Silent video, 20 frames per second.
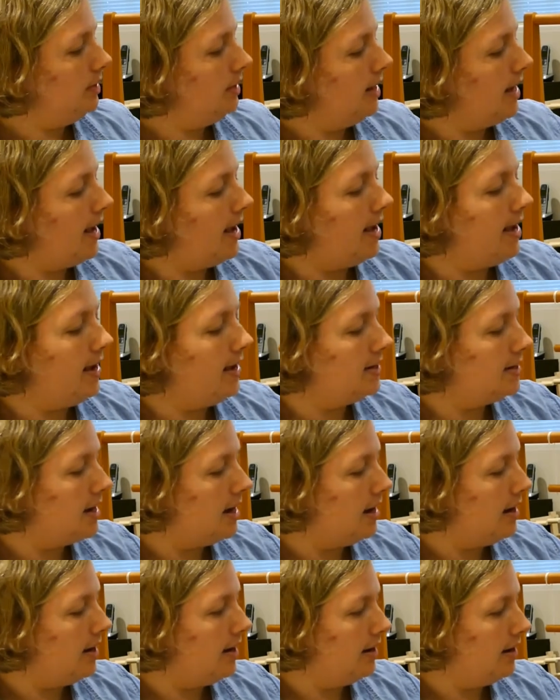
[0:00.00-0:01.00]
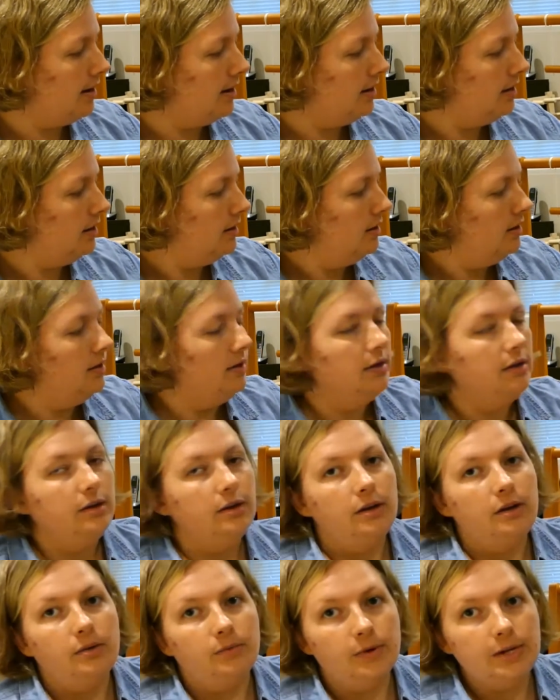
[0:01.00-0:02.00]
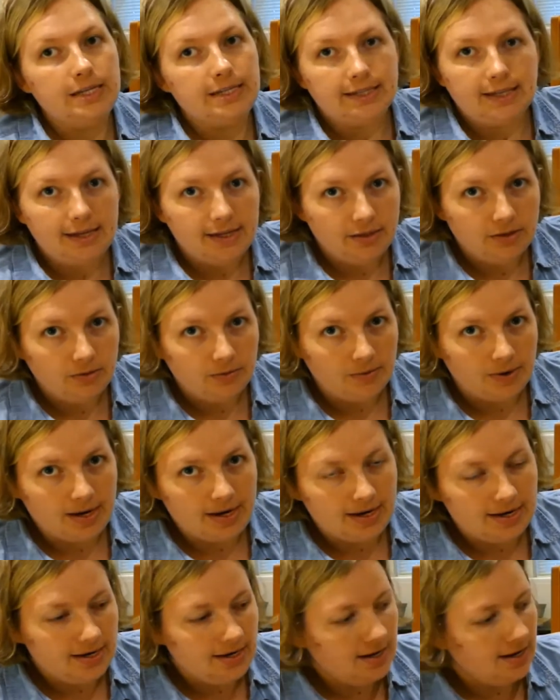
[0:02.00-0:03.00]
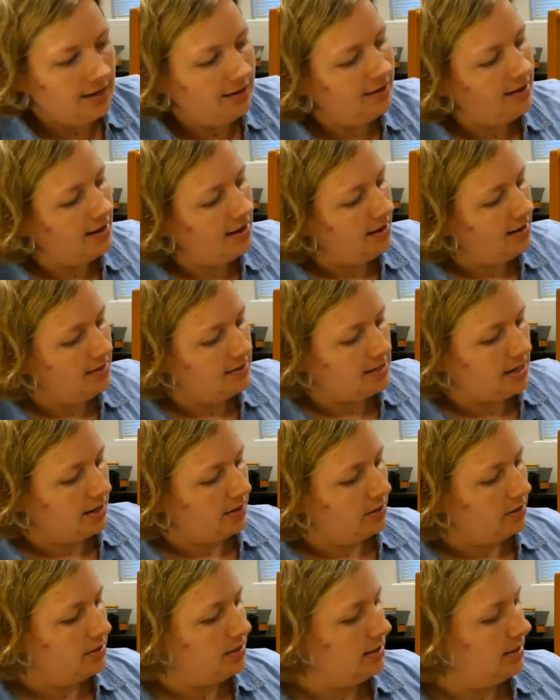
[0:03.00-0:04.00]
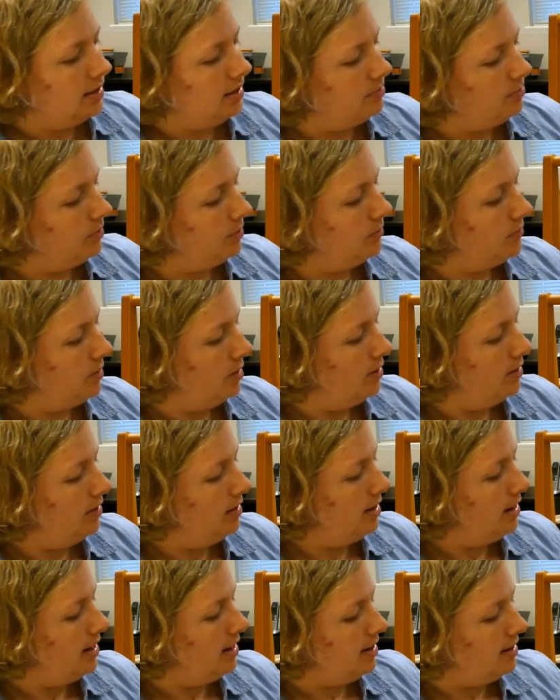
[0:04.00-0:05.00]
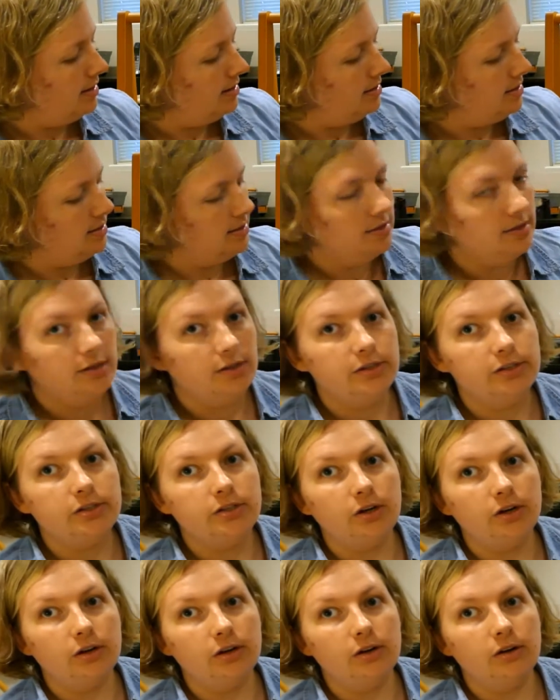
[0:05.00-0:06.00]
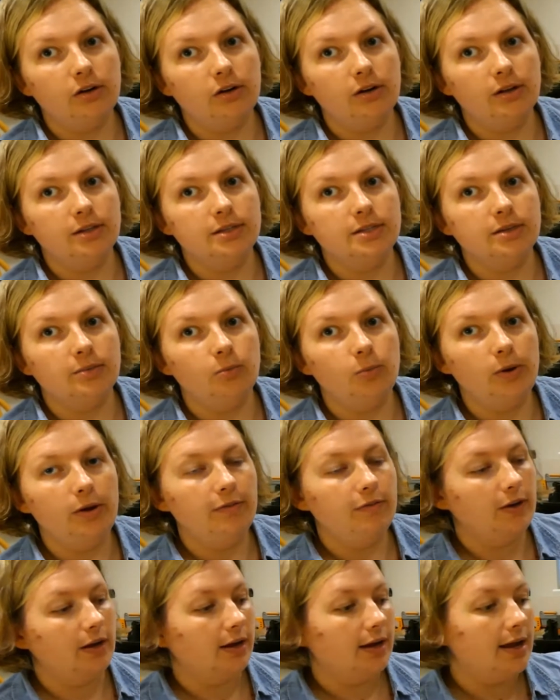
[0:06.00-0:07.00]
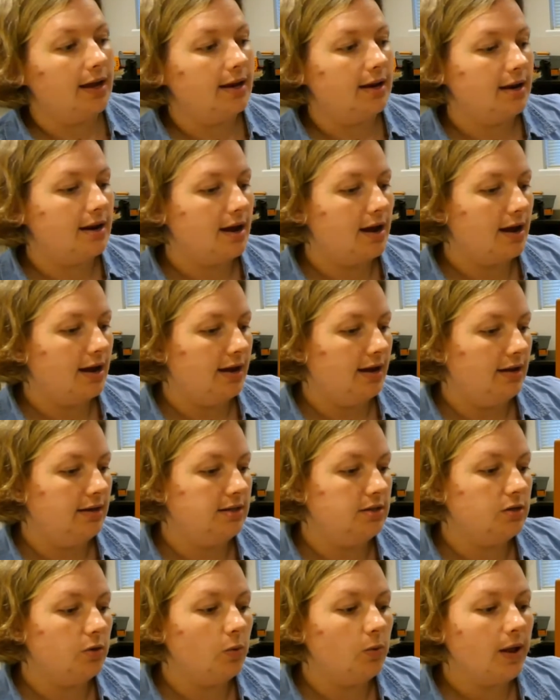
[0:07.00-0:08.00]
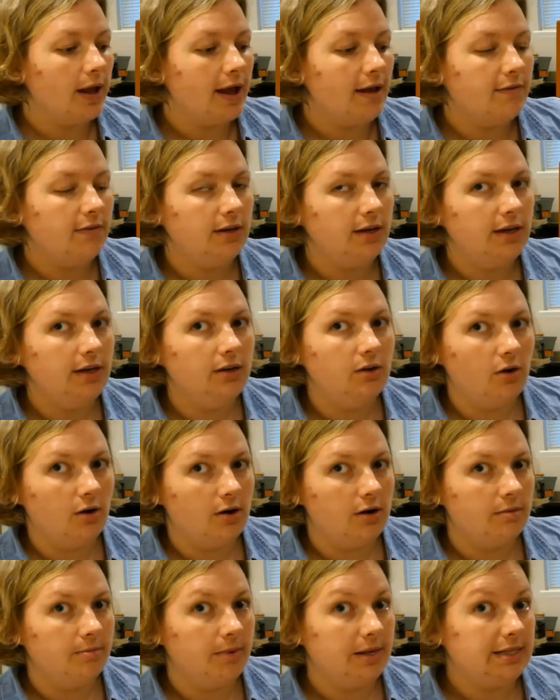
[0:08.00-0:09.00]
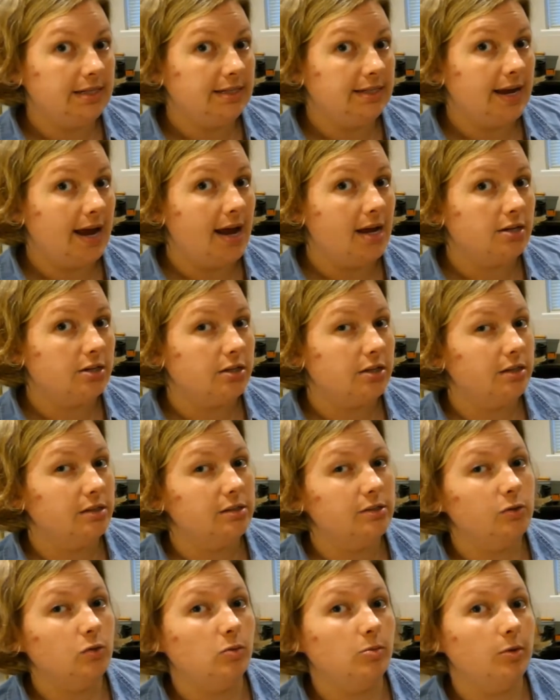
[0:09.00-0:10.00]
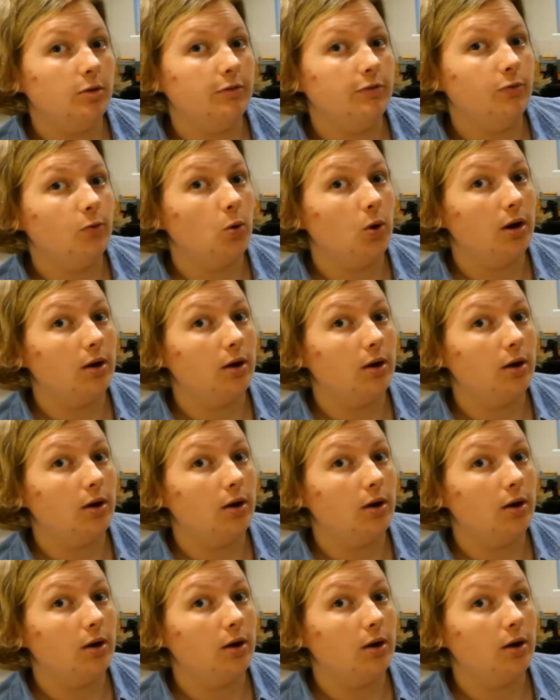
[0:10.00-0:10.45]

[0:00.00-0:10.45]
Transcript: and I reslayed the reed and tied onto the apron rod and started on some weaving. And I don't have any yarn in my stash that's suitable for